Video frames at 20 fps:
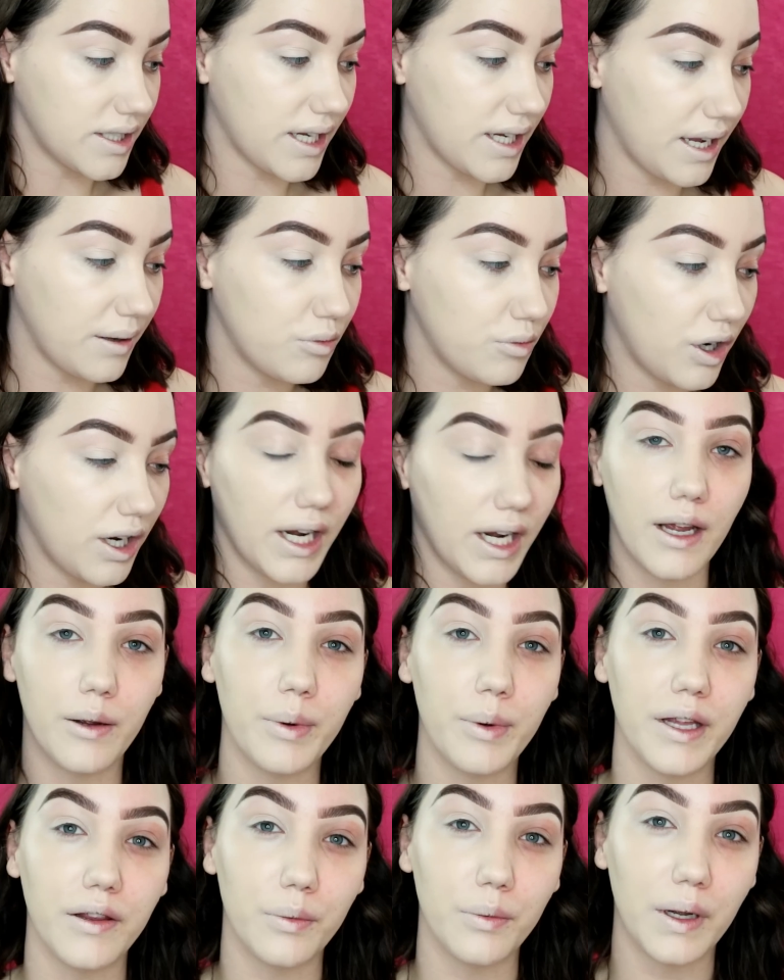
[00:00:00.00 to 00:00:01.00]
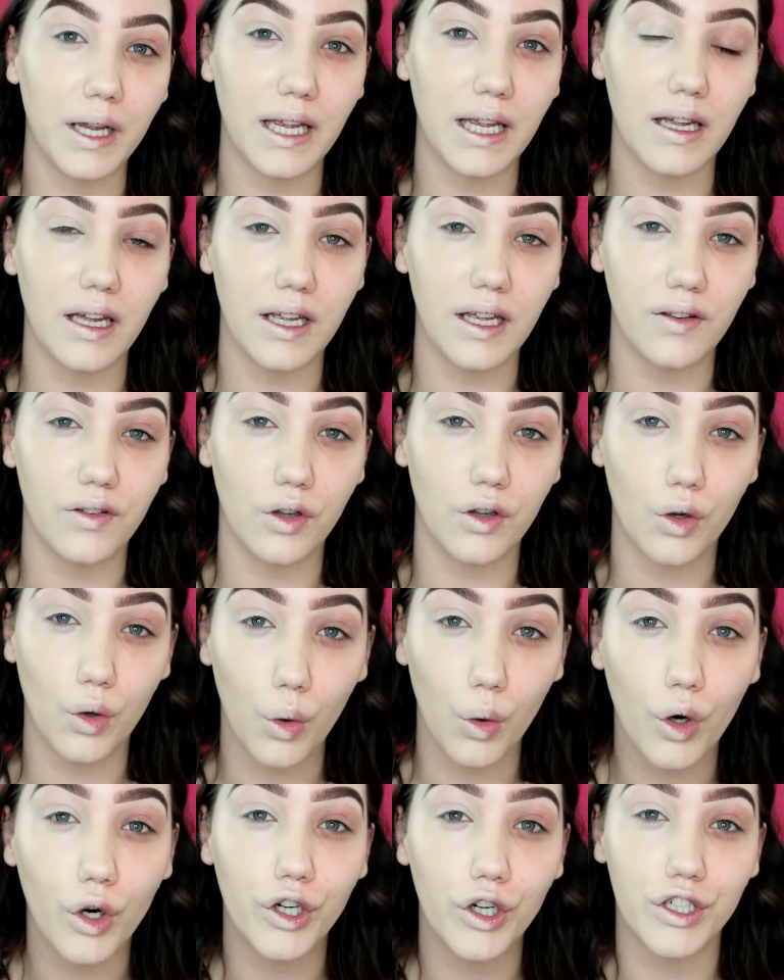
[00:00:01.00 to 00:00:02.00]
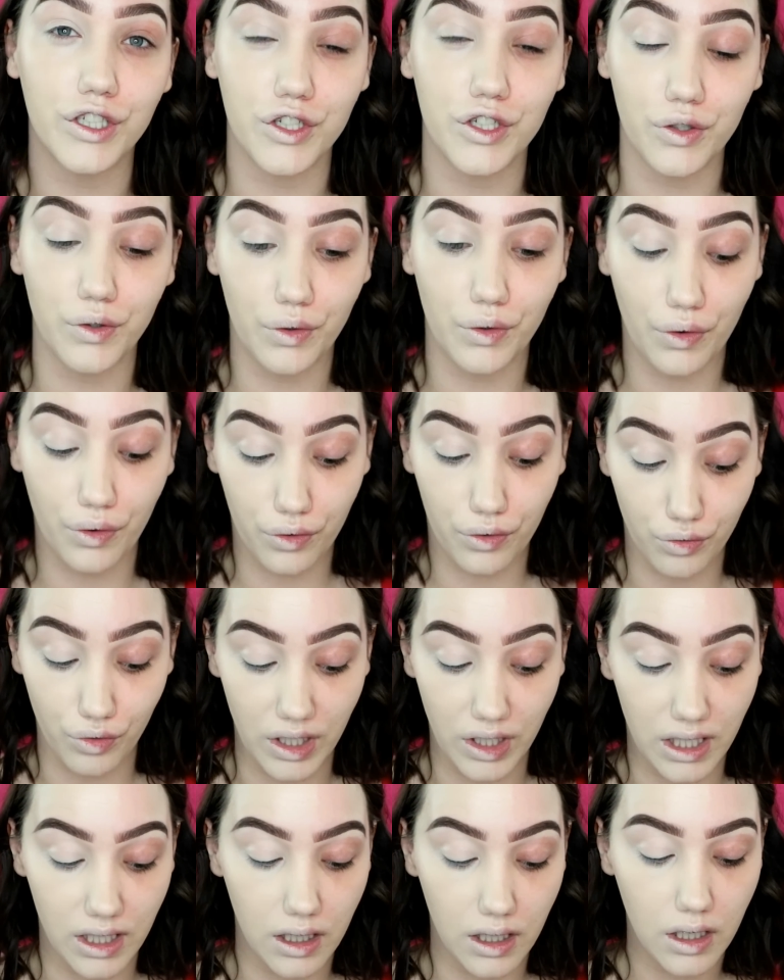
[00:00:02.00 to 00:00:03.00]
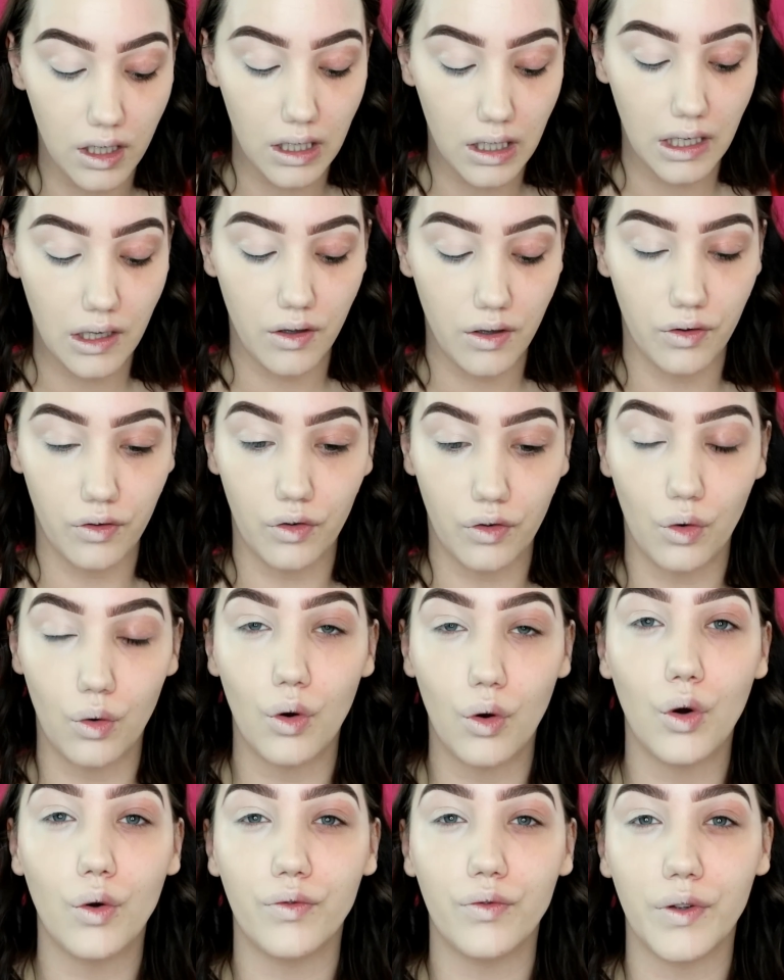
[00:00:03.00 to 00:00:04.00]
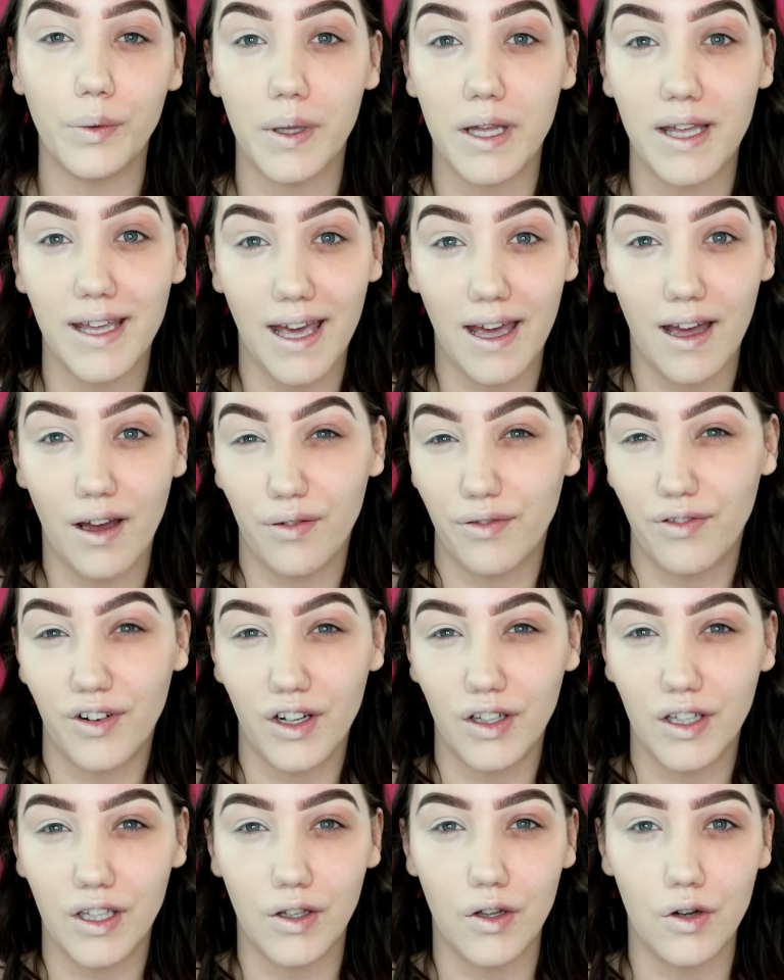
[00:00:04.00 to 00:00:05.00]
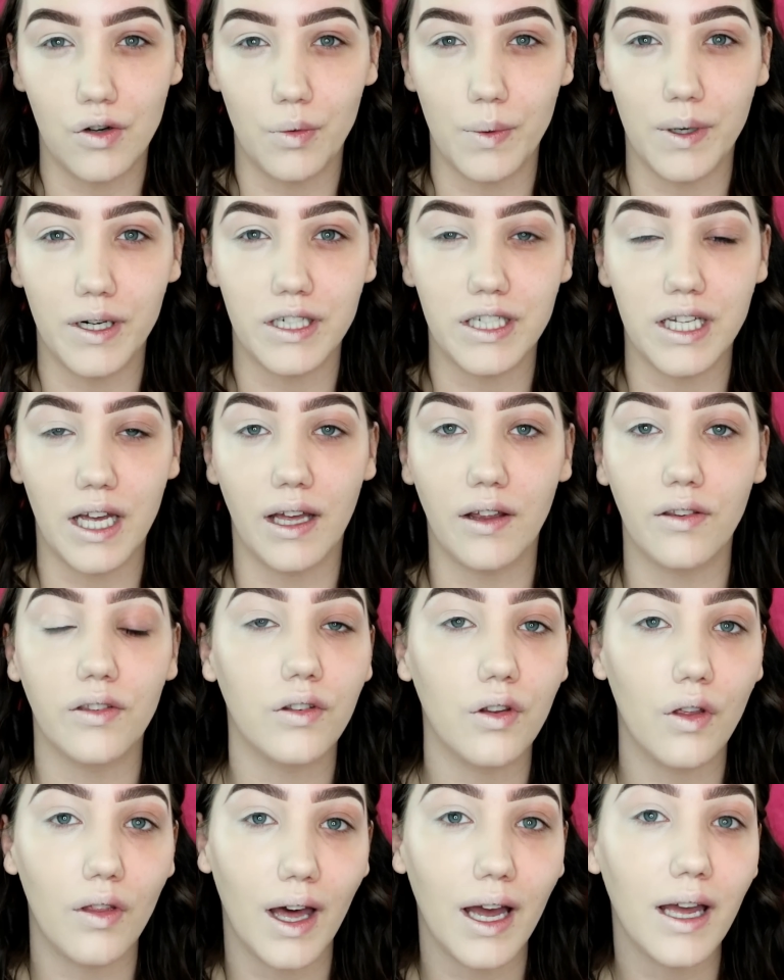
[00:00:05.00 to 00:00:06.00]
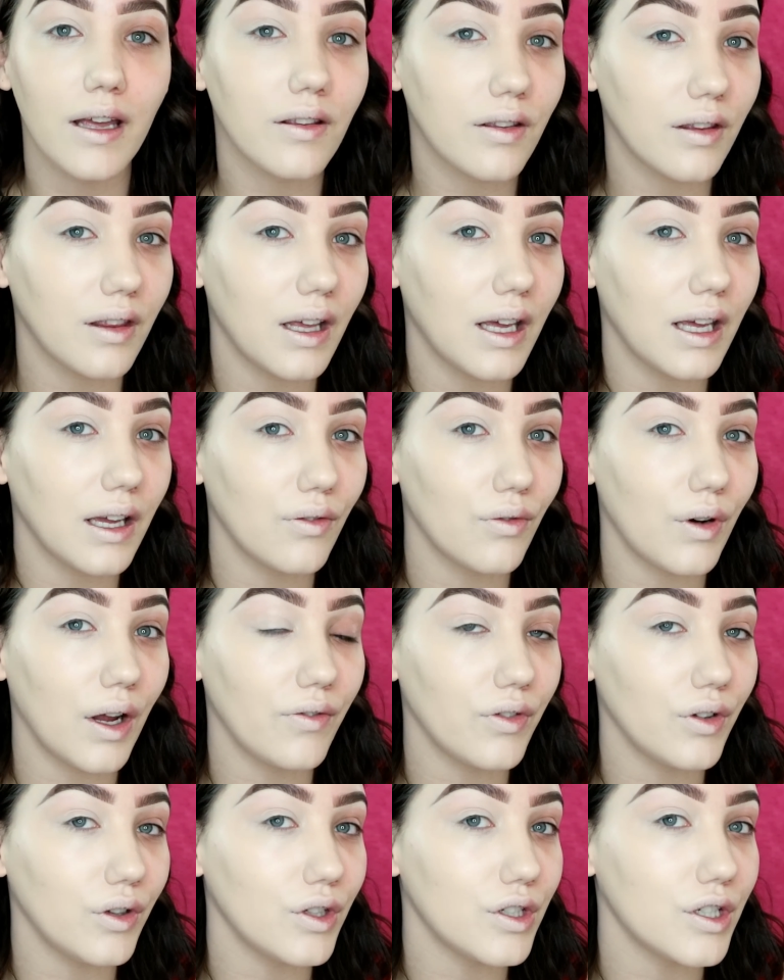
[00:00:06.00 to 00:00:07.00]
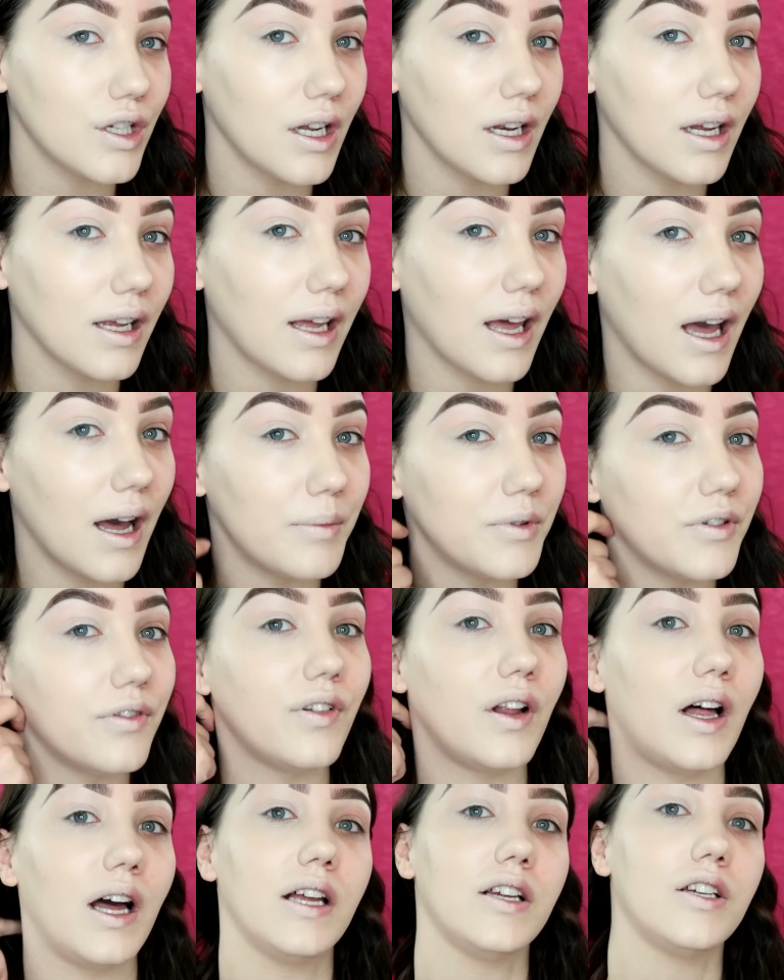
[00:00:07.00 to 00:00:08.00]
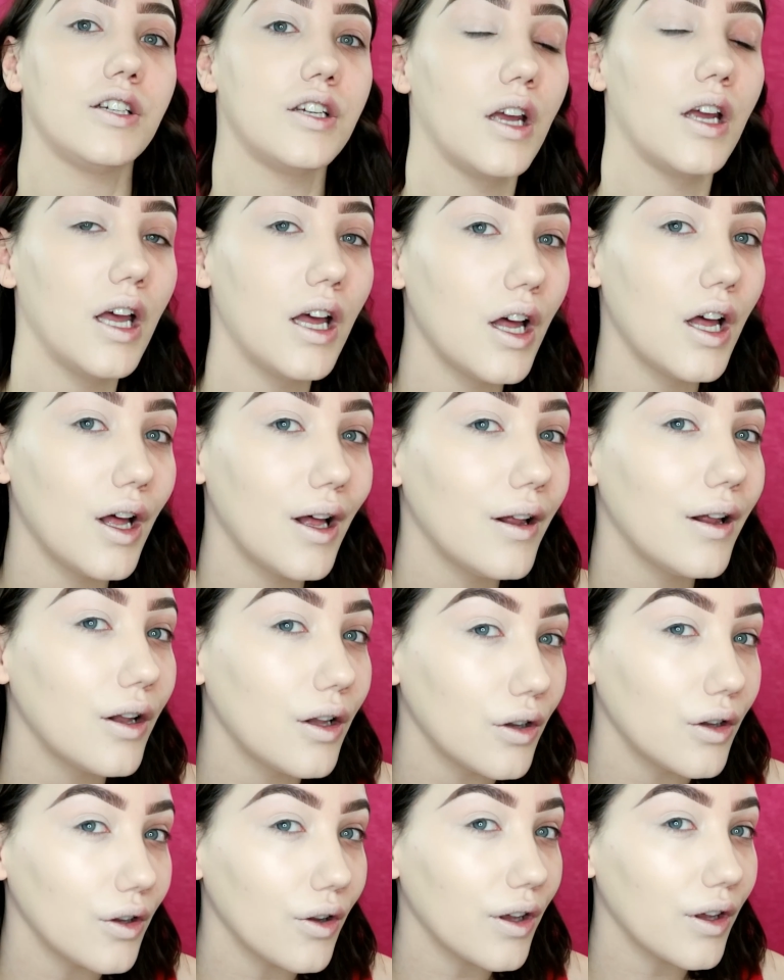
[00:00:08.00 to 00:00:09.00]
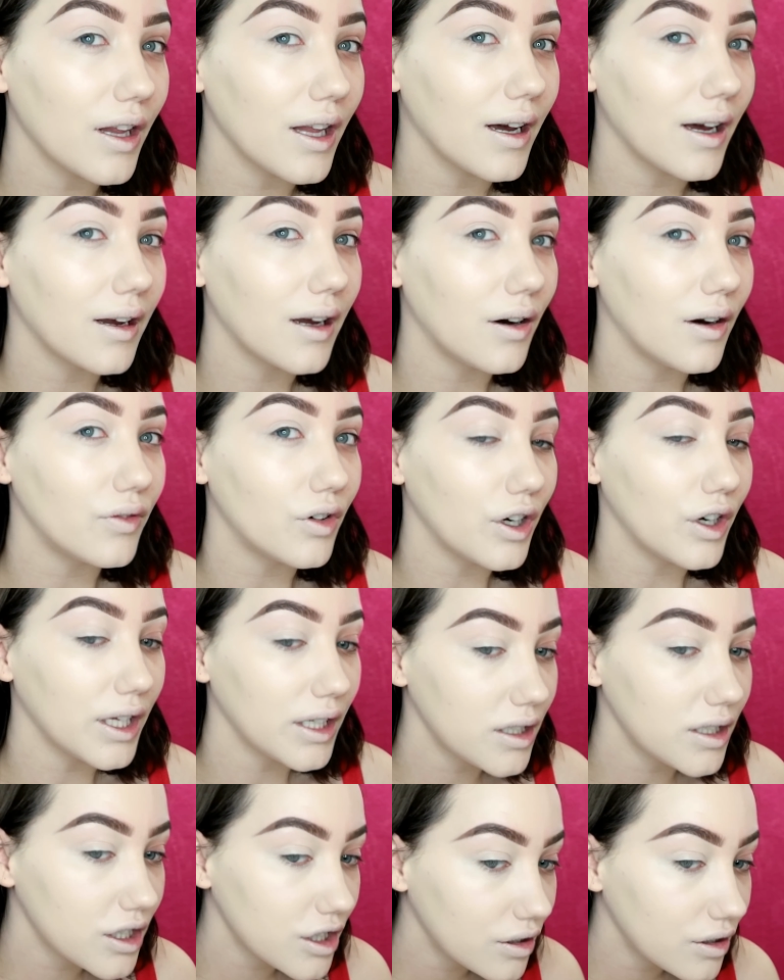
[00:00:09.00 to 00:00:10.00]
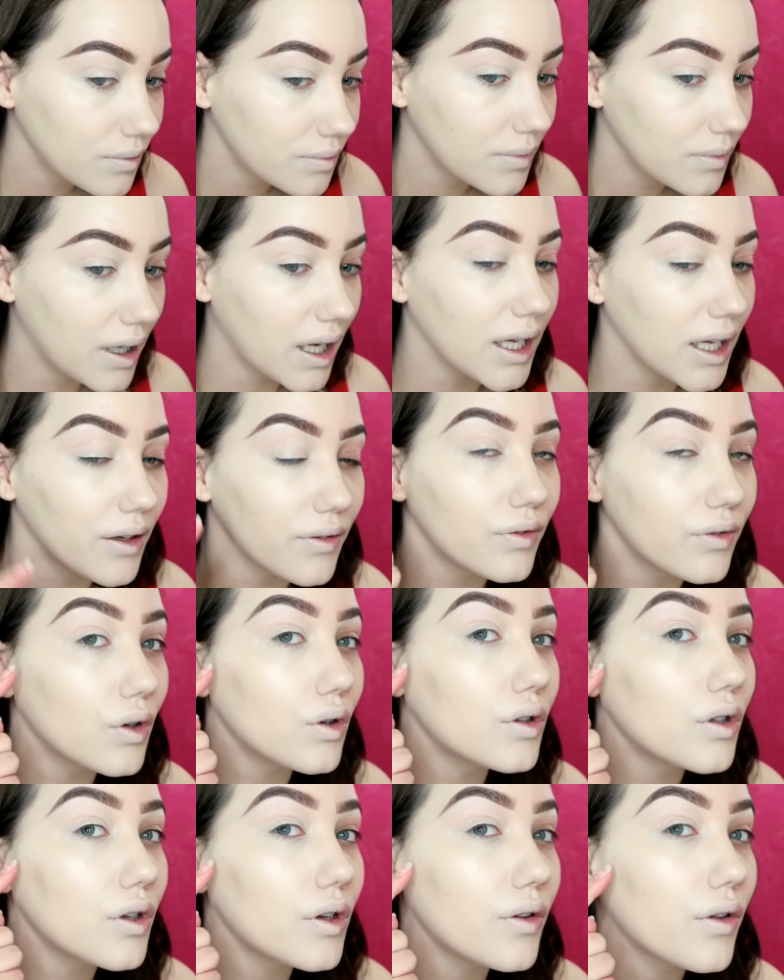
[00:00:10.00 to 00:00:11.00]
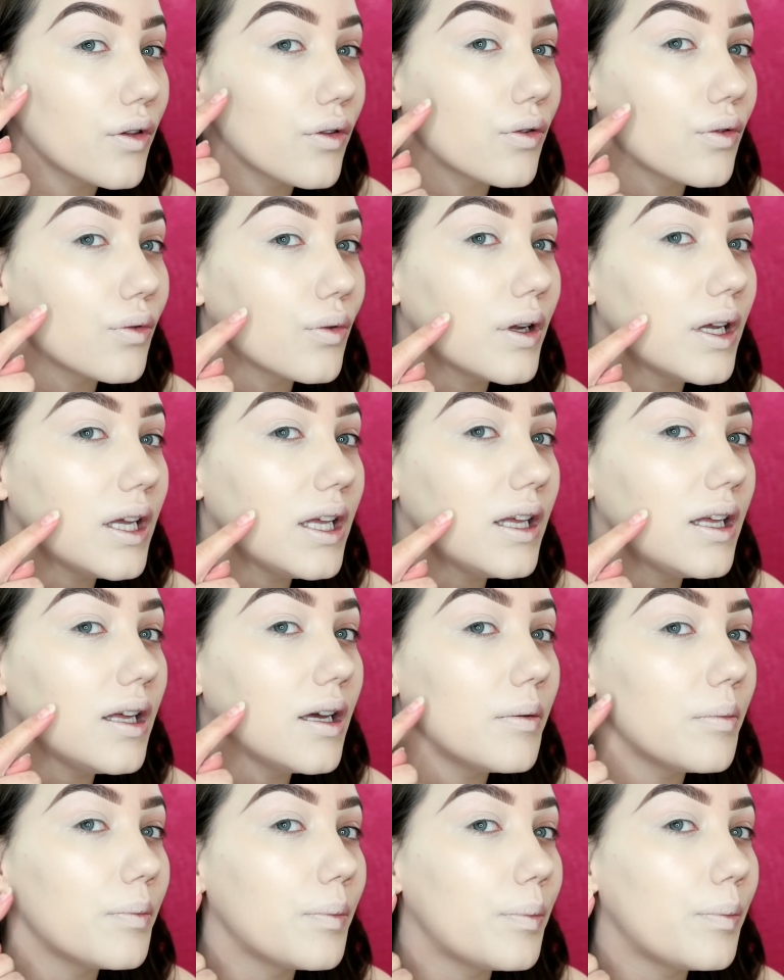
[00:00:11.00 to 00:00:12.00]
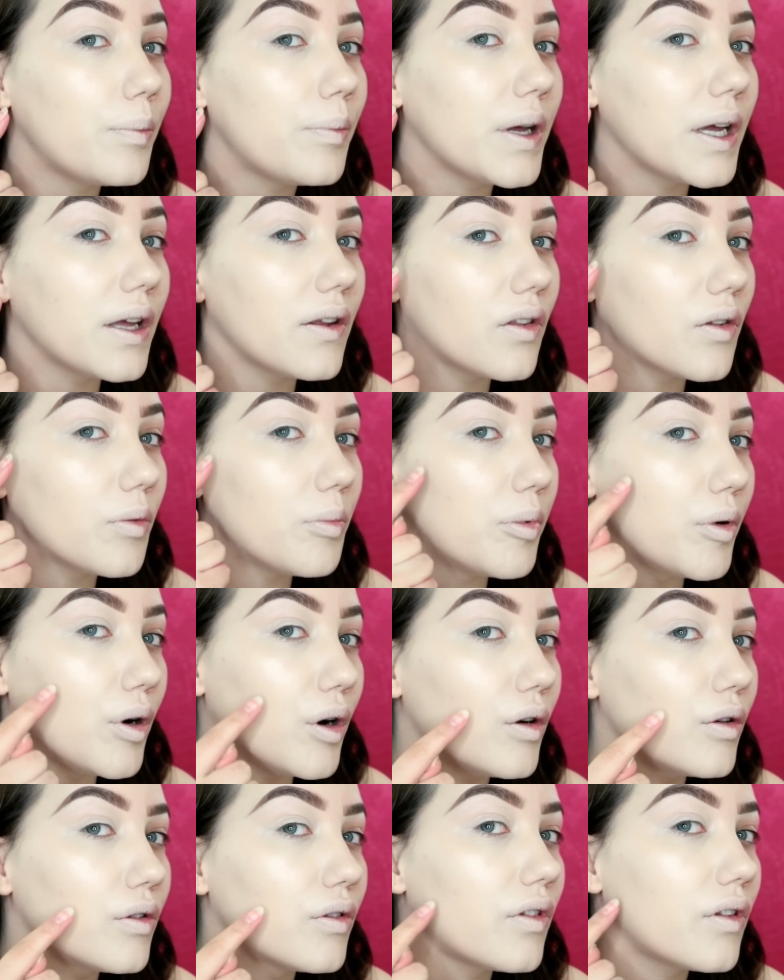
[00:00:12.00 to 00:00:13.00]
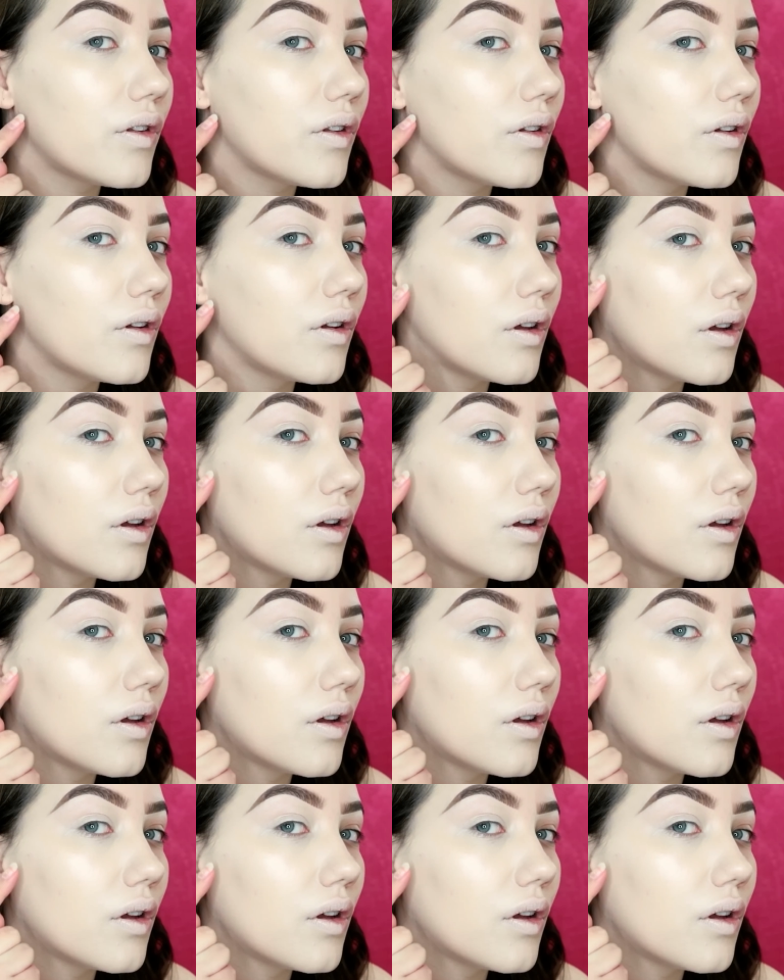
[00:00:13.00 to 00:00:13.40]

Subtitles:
time right now, by the way, is 2:45. So hopefully we can get a fairly long wear test. So that is the Revolution Camouflage. Look at that coverage. I have three big spots